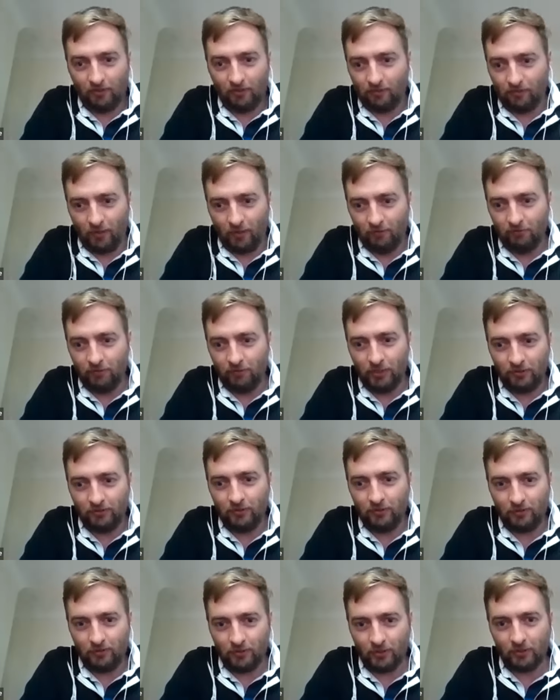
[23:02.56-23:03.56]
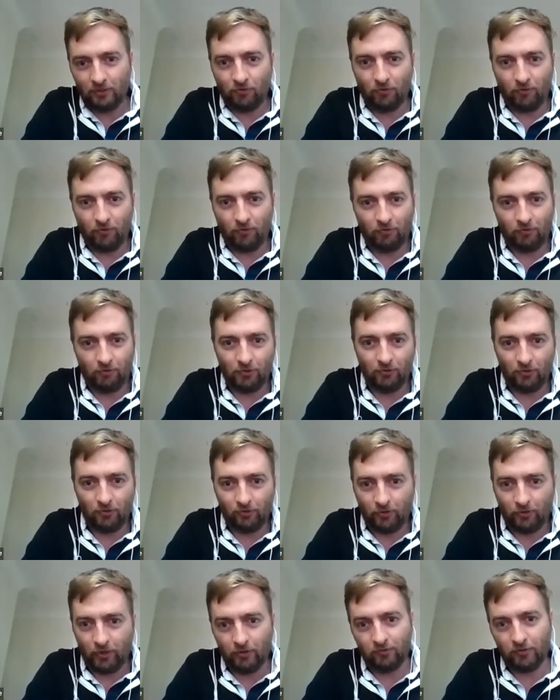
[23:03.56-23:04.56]
this, I really do think this is a rising
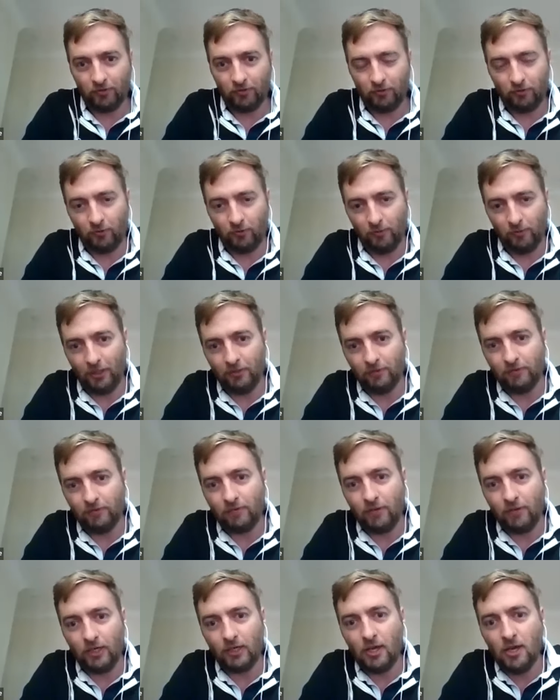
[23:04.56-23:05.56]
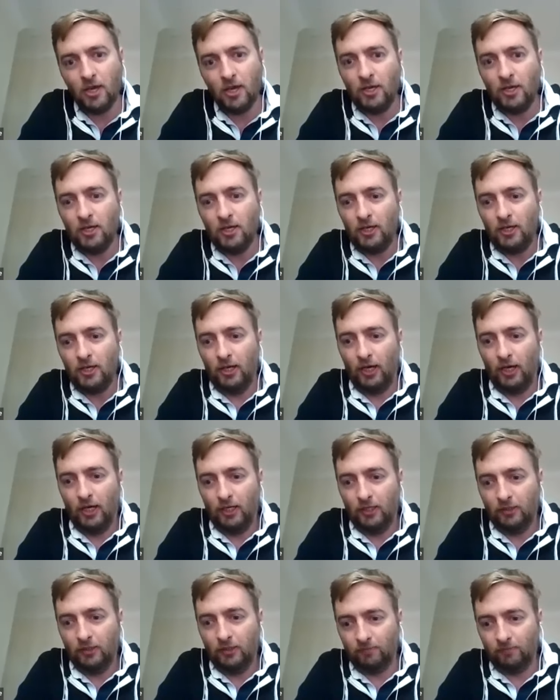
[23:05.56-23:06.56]
tide floats all boats thing.
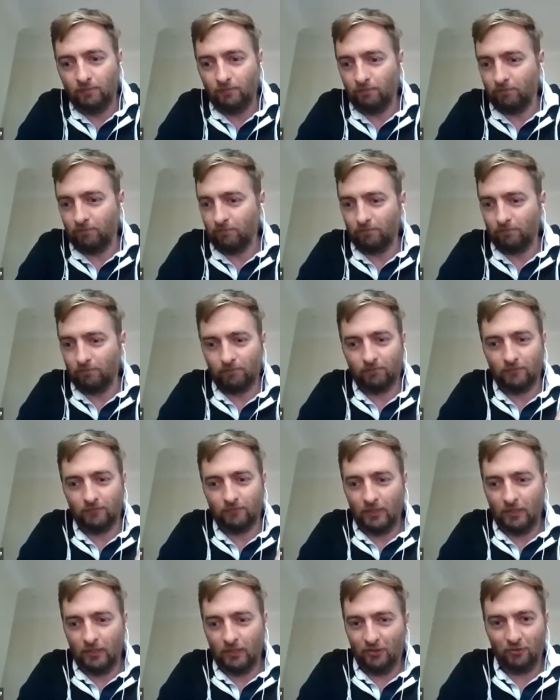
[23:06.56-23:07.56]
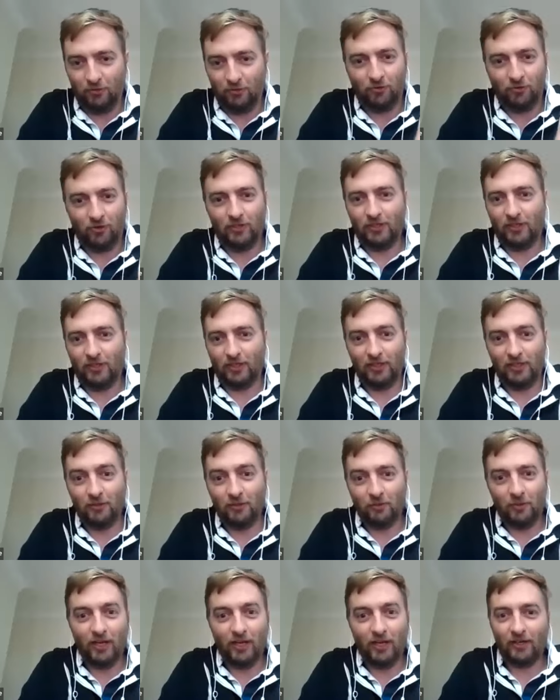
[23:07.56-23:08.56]
Um, honestly like either
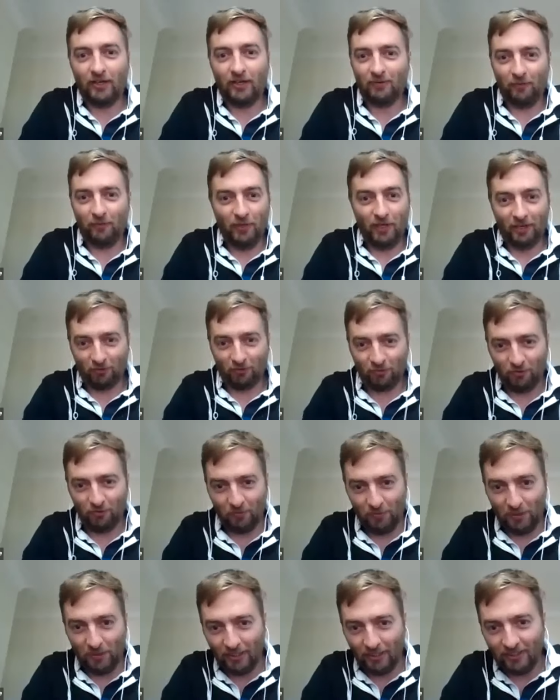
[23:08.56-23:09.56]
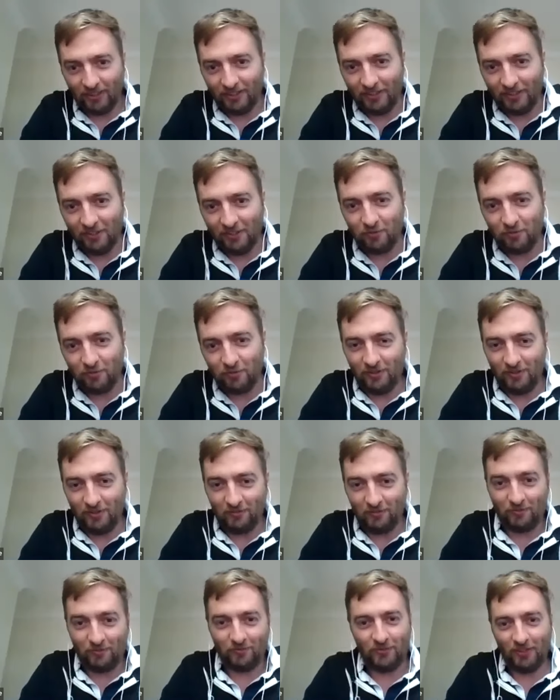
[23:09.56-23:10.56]
way works for me if if
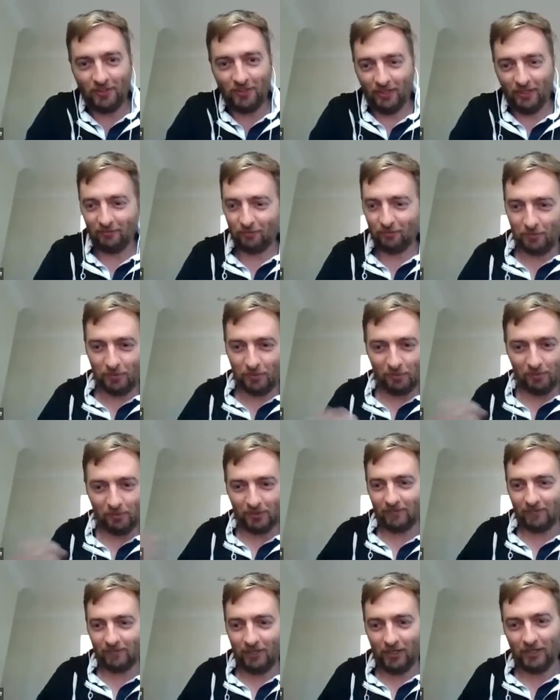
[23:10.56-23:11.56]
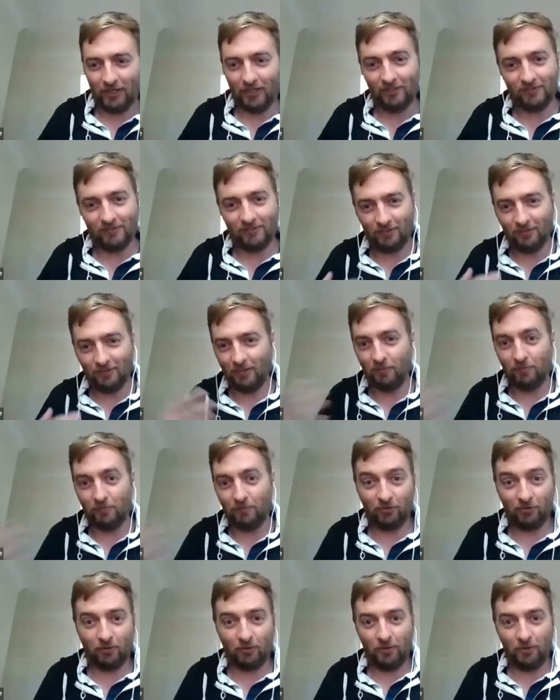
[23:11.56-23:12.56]
you know republican StartEngine
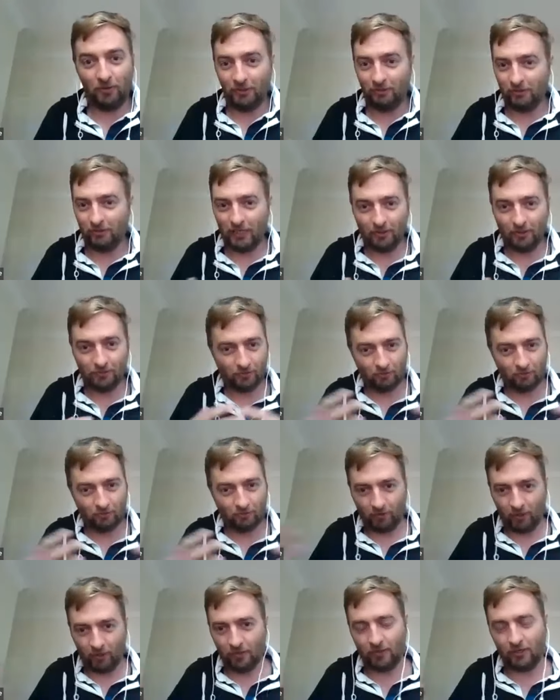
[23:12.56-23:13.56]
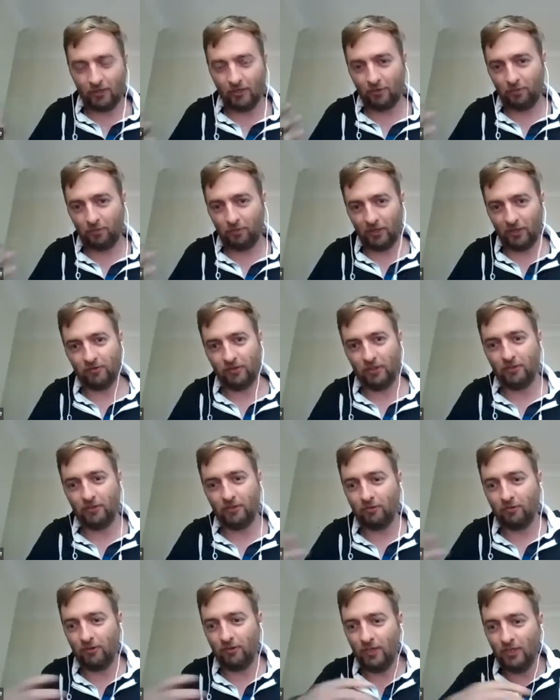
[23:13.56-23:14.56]
embrace community round great i think that's better for the
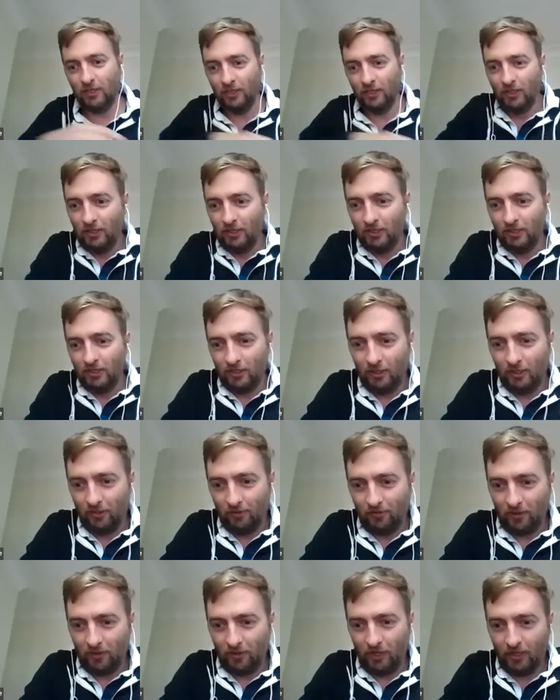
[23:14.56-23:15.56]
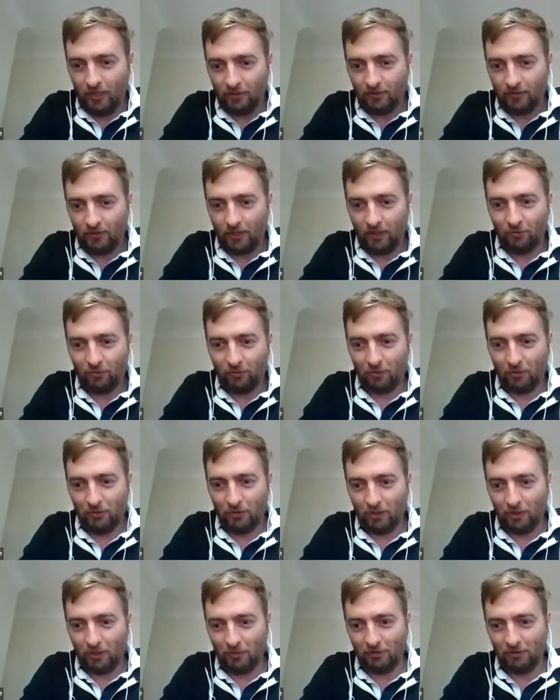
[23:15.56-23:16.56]
industry if they kind of stick
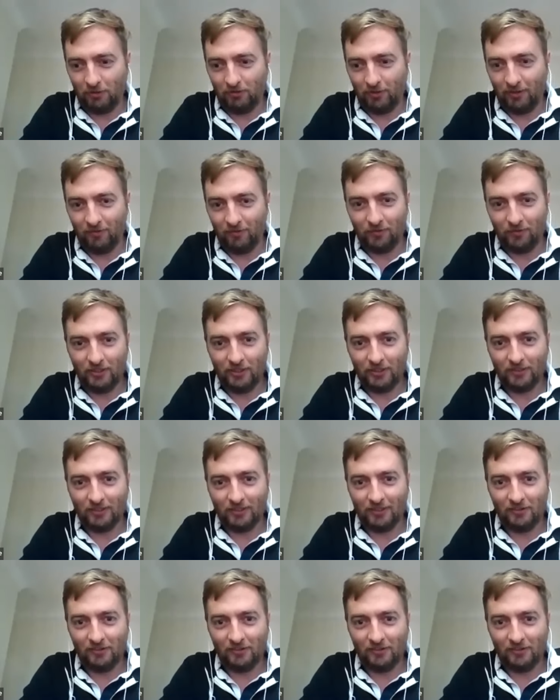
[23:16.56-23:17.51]
with equity crowdfunding then i,